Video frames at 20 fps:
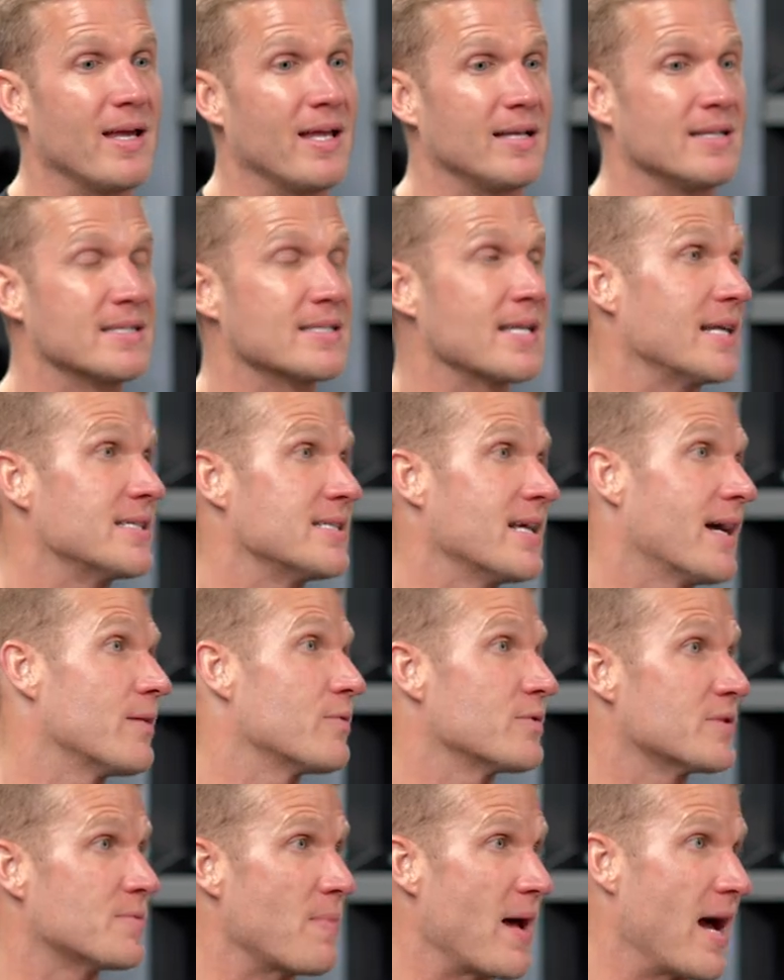and Tatiana
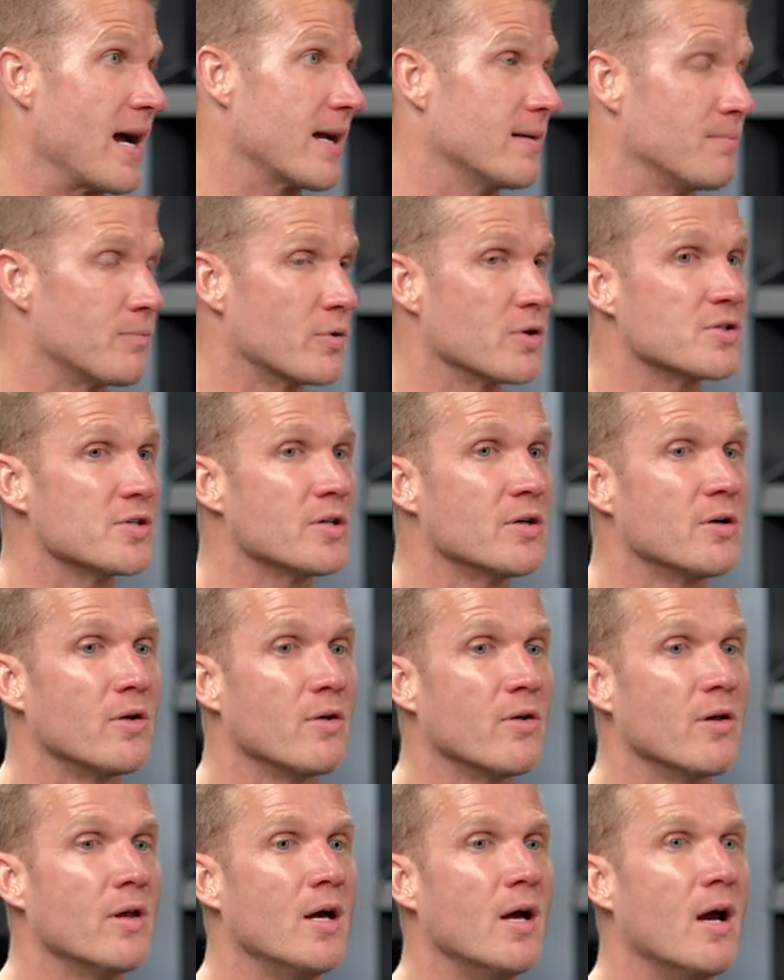was back in
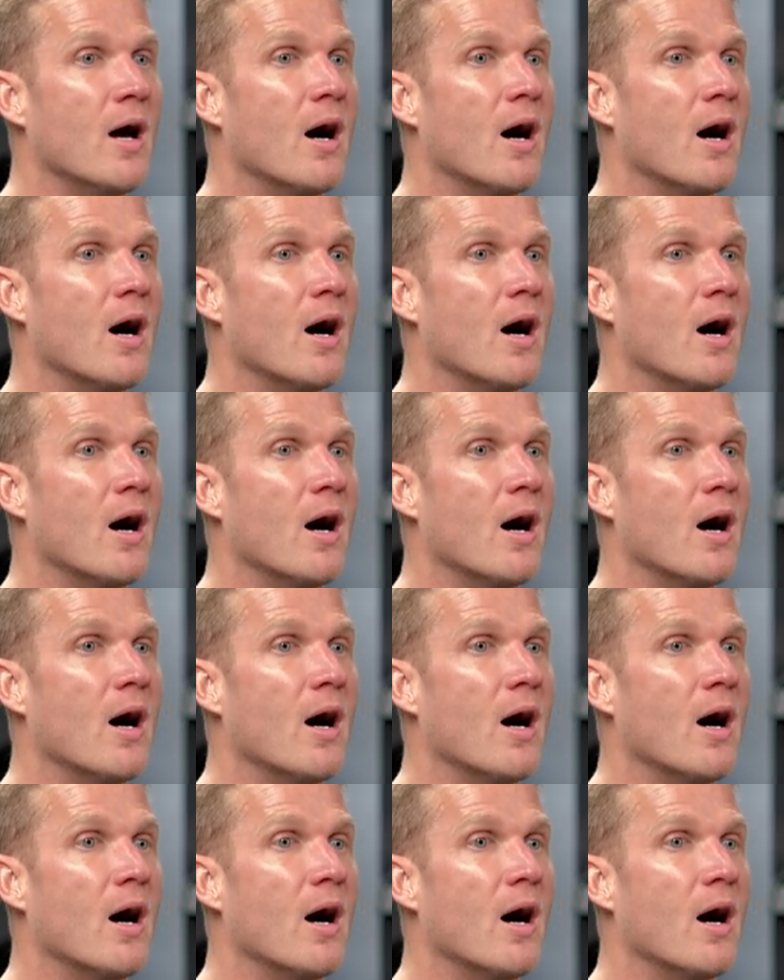Brazil